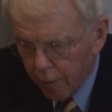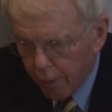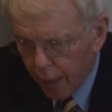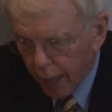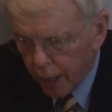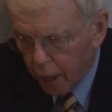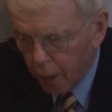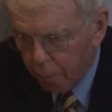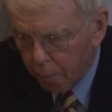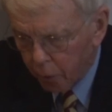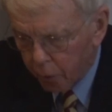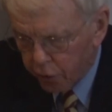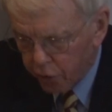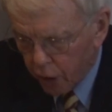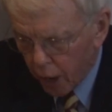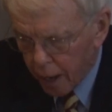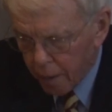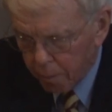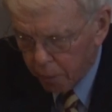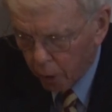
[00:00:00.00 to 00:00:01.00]
in that upper
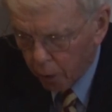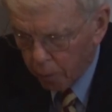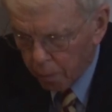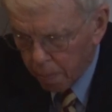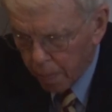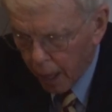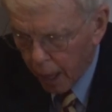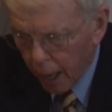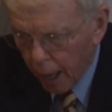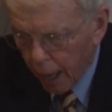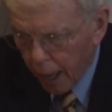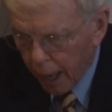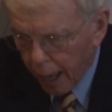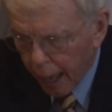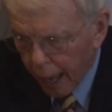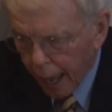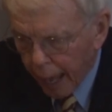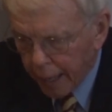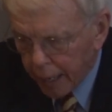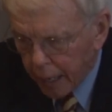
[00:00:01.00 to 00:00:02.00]
chamber,
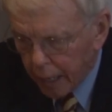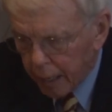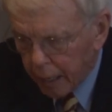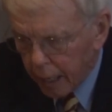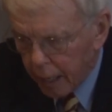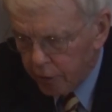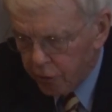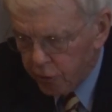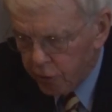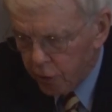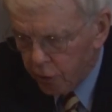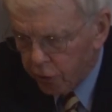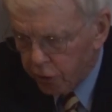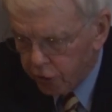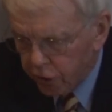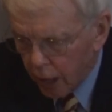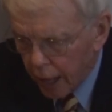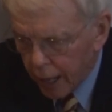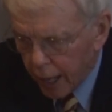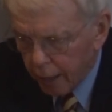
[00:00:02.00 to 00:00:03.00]
and it is the
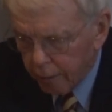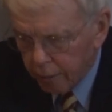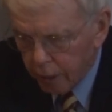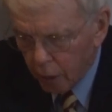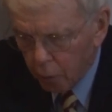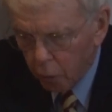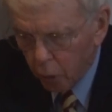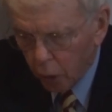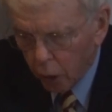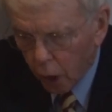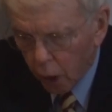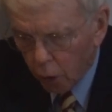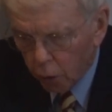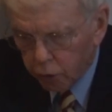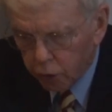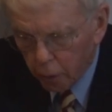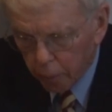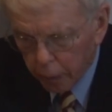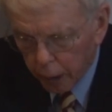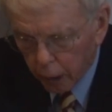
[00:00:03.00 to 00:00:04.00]
Senate that will
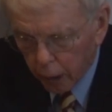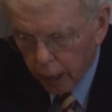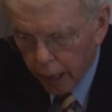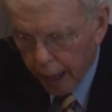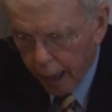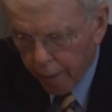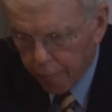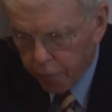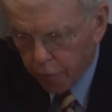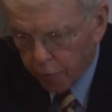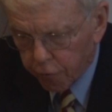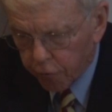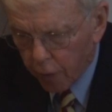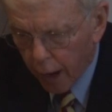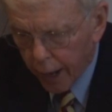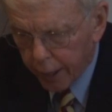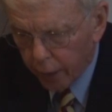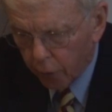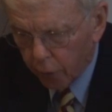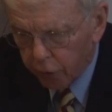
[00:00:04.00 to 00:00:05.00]
ultimately have the
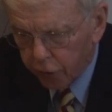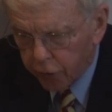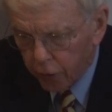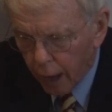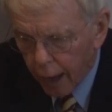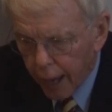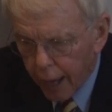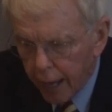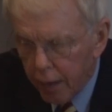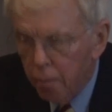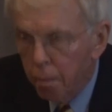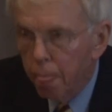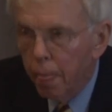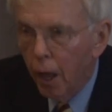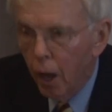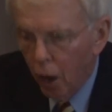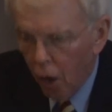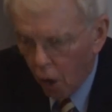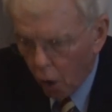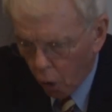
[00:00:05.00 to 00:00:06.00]
final say
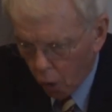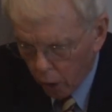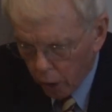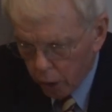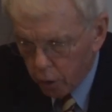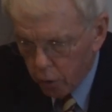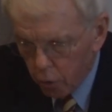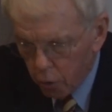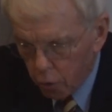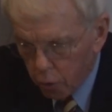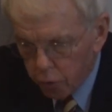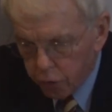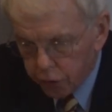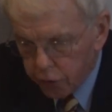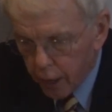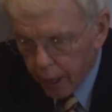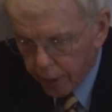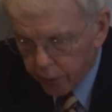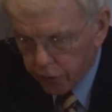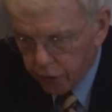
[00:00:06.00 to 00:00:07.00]
on who
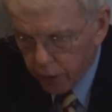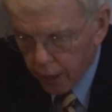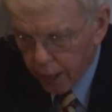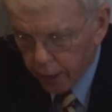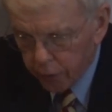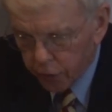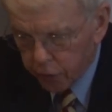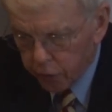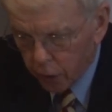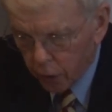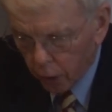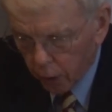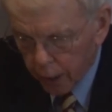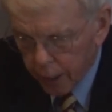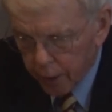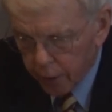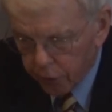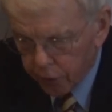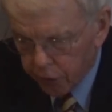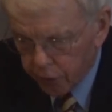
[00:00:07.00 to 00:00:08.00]
sits in
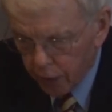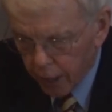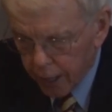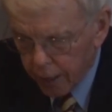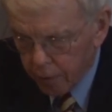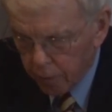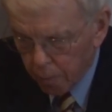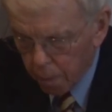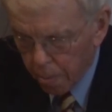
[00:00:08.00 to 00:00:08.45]
Scalia's seat.